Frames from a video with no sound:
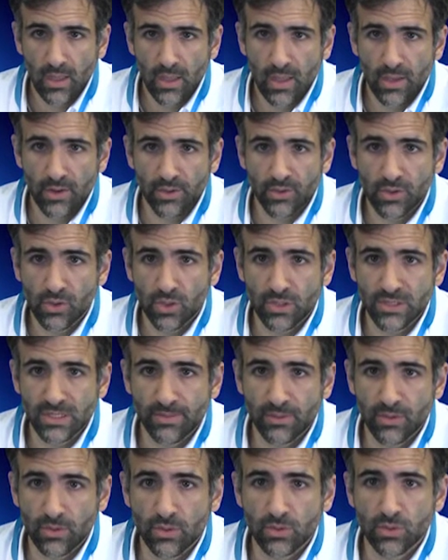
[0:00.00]
Another
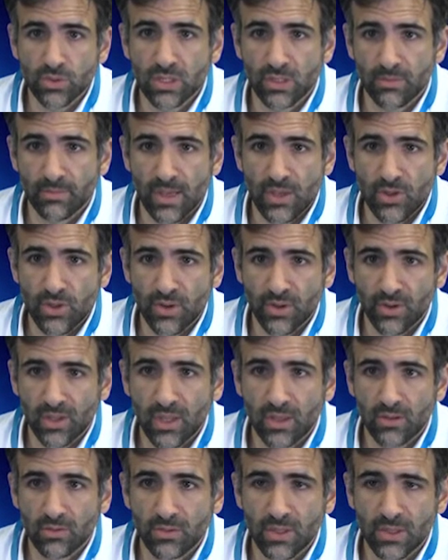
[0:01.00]
concept introduced by
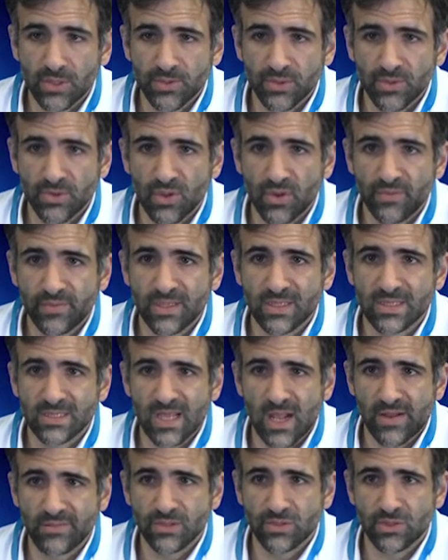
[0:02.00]
Cherki in 2009 is the
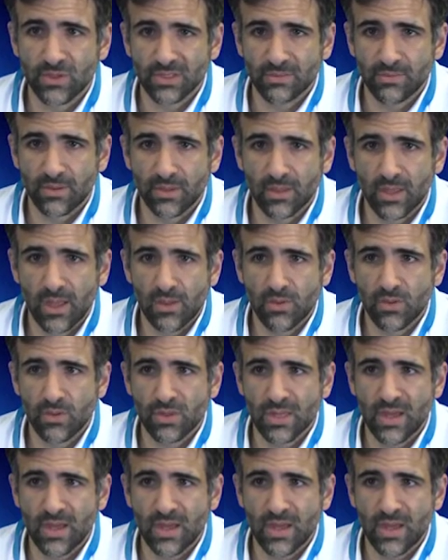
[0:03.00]
salvage transplantation.